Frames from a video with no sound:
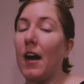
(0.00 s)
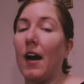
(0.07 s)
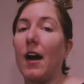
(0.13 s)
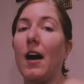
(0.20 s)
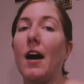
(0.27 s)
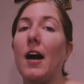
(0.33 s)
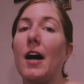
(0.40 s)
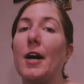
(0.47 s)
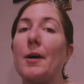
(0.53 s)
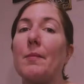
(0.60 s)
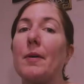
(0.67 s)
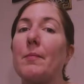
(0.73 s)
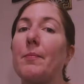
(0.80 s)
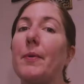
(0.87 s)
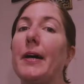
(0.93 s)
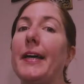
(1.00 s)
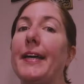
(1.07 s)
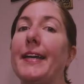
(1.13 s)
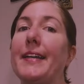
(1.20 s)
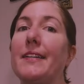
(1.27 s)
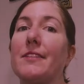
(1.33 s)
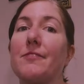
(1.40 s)

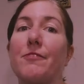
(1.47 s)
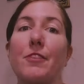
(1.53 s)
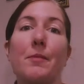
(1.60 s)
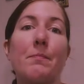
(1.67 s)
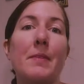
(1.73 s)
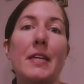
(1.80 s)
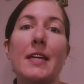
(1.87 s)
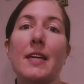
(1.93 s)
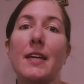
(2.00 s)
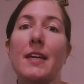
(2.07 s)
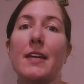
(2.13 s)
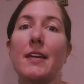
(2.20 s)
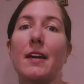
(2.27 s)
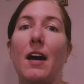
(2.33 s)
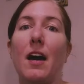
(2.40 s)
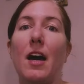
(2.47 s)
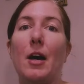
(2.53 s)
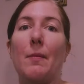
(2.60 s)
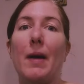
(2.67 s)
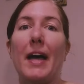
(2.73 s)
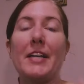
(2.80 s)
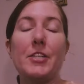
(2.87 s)
But for me,
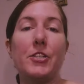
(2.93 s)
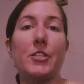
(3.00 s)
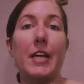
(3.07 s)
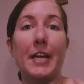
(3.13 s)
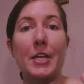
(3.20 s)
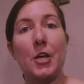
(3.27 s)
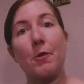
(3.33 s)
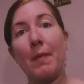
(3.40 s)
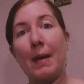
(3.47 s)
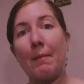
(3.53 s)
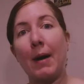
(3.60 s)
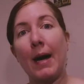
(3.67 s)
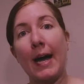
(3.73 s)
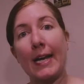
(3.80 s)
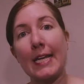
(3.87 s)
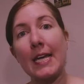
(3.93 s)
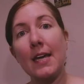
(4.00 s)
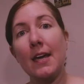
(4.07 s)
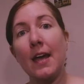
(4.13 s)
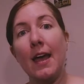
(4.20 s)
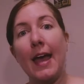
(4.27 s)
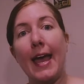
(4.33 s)
I know my
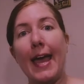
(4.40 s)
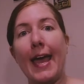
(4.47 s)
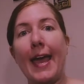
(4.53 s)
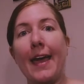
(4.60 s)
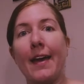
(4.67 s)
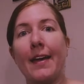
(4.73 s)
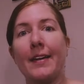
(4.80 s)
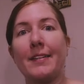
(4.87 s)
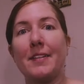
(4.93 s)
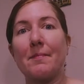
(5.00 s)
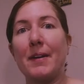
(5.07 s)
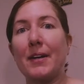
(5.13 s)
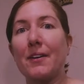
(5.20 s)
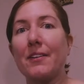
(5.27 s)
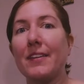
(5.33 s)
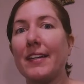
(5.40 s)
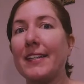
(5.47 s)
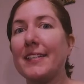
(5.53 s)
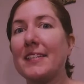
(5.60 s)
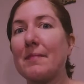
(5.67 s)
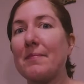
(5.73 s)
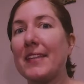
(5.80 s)
body. And a marathon
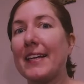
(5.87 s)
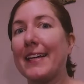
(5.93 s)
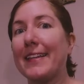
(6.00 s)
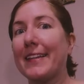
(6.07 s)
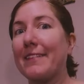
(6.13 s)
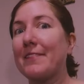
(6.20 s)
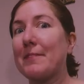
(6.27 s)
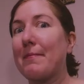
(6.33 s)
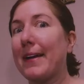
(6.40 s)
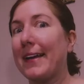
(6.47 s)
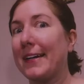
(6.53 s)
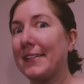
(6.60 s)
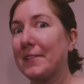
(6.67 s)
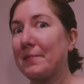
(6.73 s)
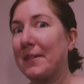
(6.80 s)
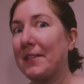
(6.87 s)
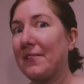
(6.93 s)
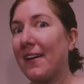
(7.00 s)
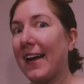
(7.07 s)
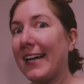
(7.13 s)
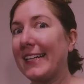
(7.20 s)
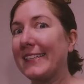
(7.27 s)
is something I leave to my husband,
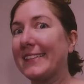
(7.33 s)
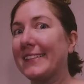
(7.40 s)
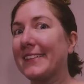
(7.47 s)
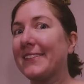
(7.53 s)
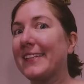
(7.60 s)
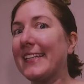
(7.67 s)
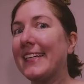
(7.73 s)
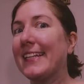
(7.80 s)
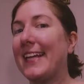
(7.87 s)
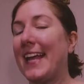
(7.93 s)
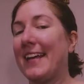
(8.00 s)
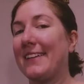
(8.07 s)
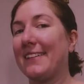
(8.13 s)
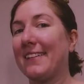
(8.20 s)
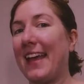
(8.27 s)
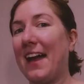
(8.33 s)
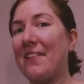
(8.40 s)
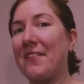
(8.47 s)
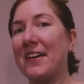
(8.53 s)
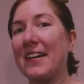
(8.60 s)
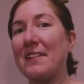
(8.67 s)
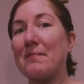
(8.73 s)
Ryan, so he can handle
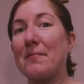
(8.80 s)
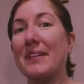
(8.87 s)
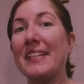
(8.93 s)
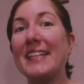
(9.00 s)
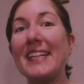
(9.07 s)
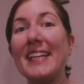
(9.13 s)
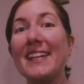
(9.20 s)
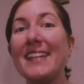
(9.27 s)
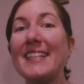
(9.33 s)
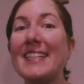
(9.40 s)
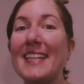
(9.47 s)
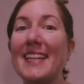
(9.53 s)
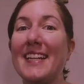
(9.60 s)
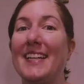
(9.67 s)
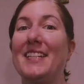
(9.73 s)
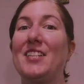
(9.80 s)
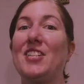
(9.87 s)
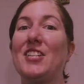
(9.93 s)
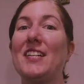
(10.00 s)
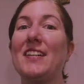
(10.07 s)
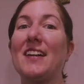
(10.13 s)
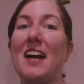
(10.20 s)
that one. But Nita did it.
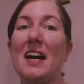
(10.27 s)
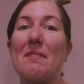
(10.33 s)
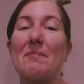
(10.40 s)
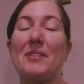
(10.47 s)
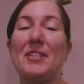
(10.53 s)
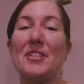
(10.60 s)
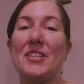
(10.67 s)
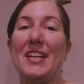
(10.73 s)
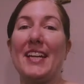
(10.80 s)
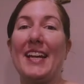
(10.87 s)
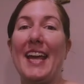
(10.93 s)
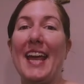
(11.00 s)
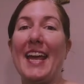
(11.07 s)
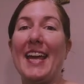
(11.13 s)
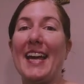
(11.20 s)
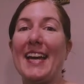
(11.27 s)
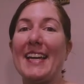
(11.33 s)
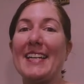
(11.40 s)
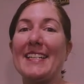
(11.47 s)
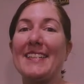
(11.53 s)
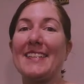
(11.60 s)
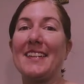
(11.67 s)
She accomplished it.
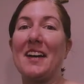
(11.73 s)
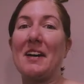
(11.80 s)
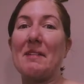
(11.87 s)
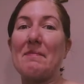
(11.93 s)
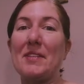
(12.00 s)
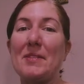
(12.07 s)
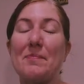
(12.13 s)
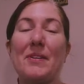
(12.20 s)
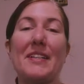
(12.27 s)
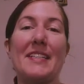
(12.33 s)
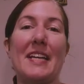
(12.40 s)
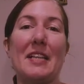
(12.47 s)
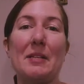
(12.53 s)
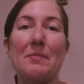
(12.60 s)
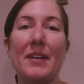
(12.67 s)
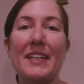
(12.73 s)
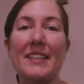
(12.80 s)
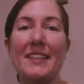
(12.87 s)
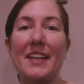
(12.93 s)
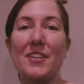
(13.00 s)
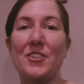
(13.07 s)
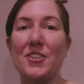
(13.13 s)
And this book celebrates
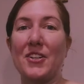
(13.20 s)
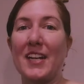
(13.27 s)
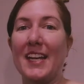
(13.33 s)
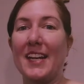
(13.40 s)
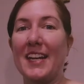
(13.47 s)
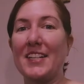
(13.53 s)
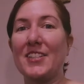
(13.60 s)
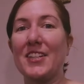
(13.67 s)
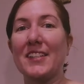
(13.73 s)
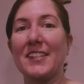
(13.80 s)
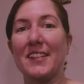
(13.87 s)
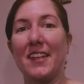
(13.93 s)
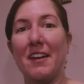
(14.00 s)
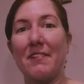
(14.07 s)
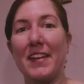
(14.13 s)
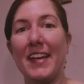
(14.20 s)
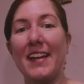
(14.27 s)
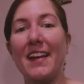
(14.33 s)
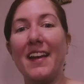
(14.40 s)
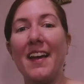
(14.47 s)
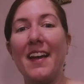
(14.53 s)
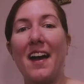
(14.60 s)
that journey, and I just love it.
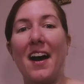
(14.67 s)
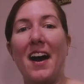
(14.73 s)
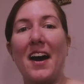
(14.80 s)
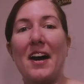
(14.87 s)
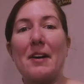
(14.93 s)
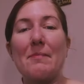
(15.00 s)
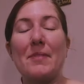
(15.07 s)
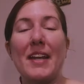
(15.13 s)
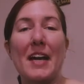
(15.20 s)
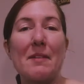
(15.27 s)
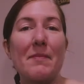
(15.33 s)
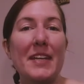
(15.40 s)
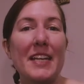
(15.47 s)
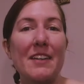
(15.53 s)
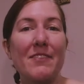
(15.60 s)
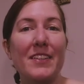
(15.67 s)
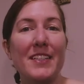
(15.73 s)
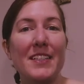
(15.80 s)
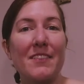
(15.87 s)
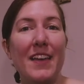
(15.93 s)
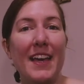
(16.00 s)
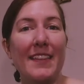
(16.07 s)
But how many of
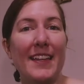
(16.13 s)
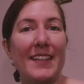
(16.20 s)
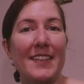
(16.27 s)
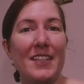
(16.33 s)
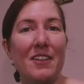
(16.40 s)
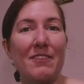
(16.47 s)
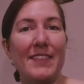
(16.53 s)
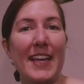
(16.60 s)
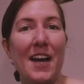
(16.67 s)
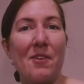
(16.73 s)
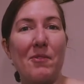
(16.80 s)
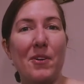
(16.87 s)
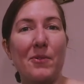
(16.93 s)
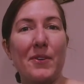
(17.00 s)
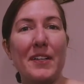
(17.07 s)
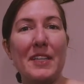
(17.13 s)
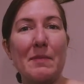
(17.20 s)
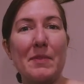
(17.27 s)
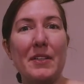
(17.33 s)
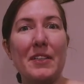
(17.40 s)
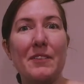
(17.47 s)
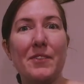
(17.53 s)
us have had that self-doubt where we're in the
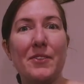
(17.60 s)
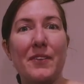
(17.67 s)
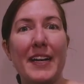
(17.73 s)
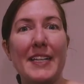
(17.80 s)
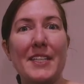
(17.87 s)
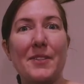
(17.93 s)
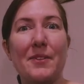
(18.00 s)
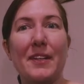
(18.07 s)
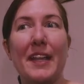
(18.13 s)
middle of a race and we're